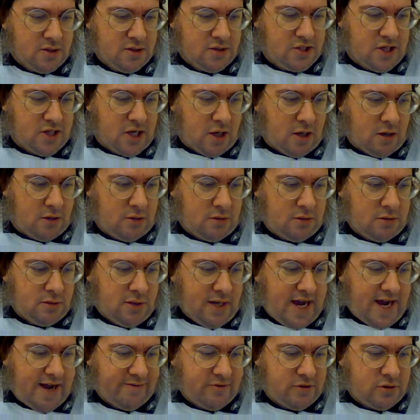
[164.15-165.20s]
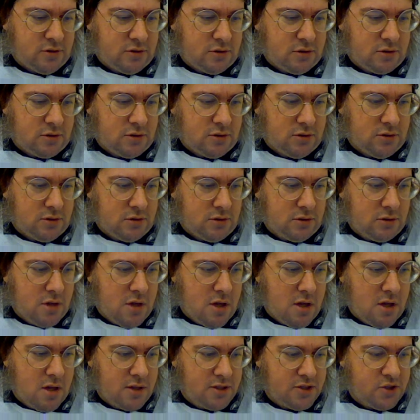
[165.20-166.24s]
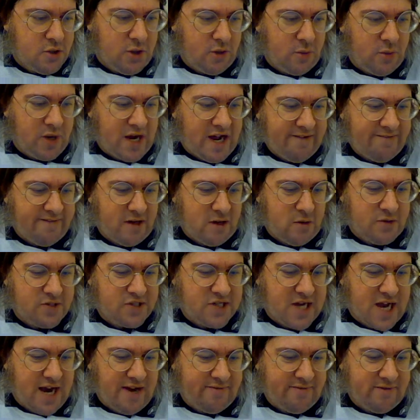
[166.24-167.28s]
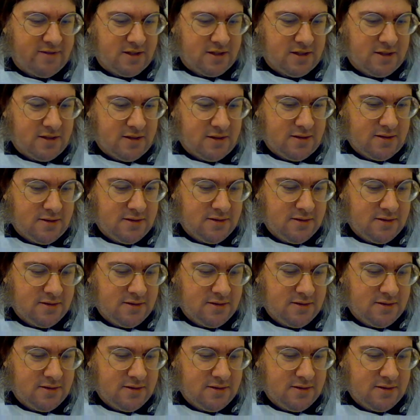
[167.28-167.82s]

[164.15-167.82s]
So after doing what I thought was kind of a